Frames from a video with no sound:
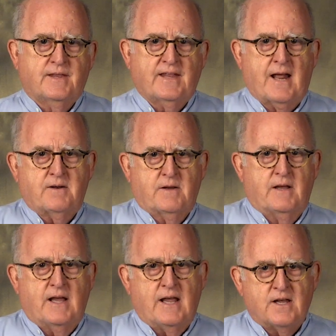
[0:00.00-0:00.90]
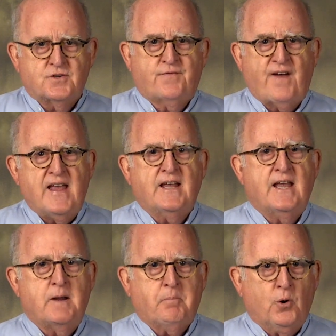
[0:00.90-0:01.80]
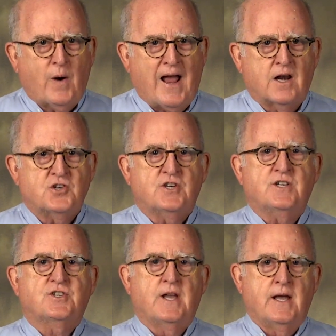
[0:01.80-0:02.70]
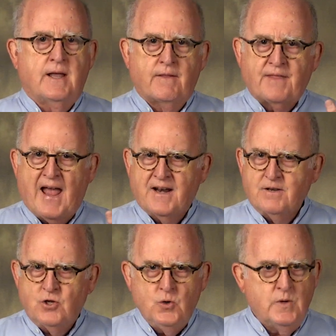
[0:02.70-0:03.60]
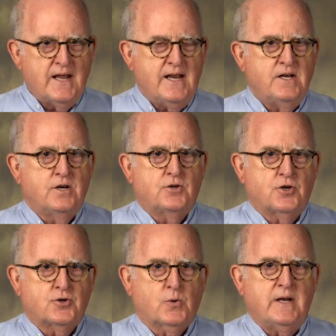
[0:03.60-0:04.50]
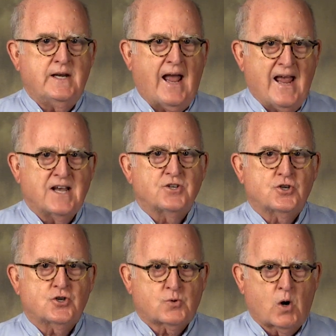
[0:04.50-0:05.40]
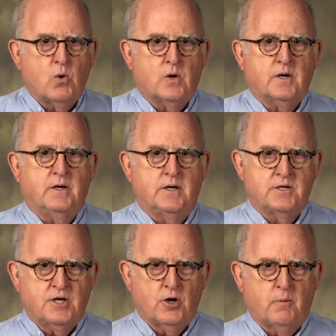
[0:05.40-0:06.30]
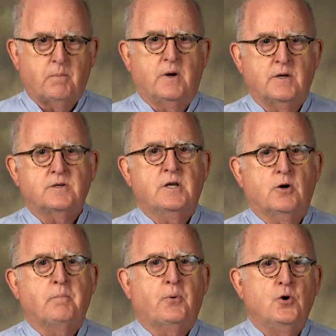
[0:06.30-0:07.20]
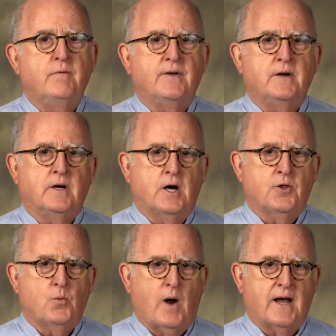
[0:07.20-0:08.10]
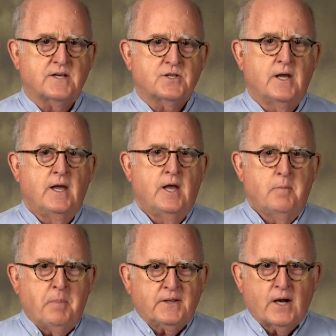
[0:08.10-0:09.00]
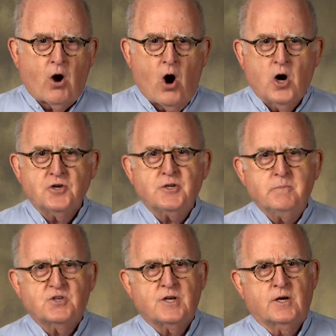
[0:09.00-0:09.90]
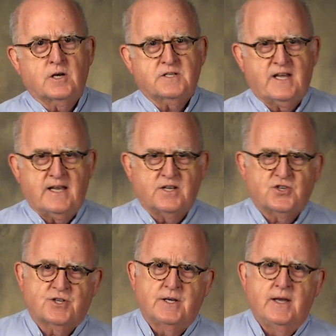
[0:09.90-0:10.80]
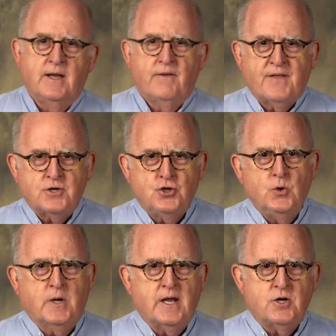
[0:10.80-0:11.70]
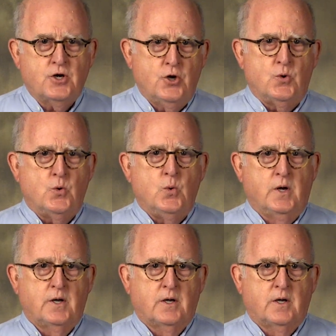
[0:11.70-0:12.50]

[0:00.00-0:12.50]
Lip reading: that is faking paralysis, that you need to treat as a stroke until proven otherwise. But there are some subtle tests that you can do